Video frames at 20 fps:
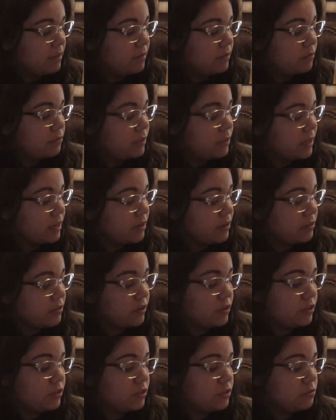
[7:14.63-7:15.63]
We hear the
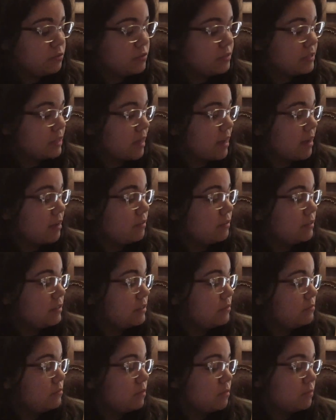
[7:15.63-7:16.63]
U sound
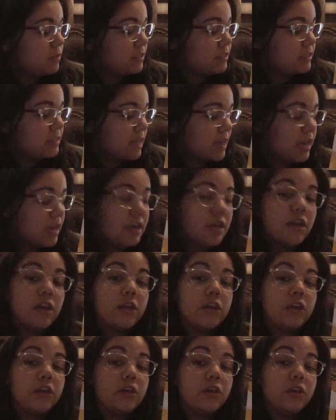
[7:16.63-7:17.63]
when we say
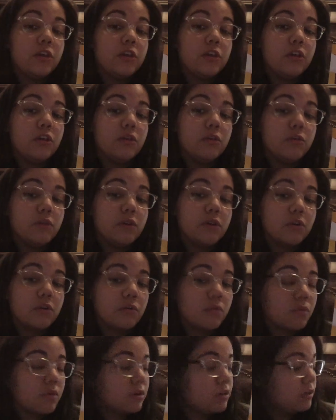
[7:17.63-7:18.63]

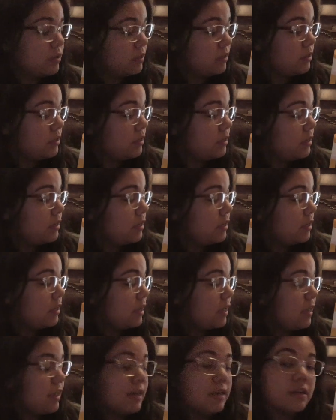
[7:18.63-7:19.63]
unicorn
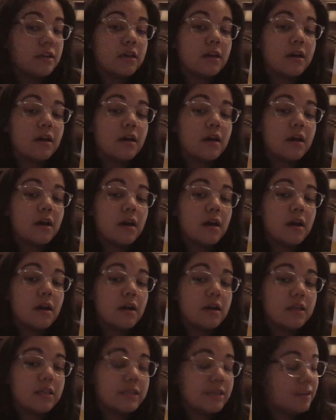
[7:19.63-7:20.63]
and
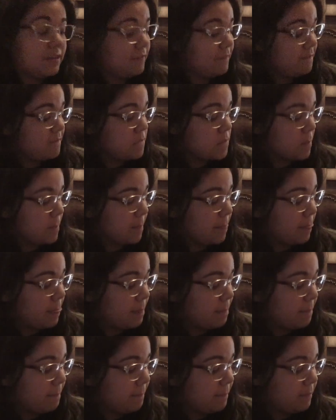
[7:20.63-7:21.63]
ugly.
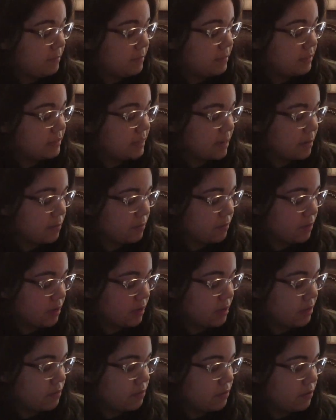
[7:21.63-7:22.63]
Is that a pretty
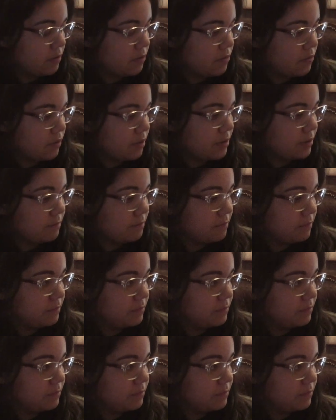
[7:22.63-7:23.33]
unicorn?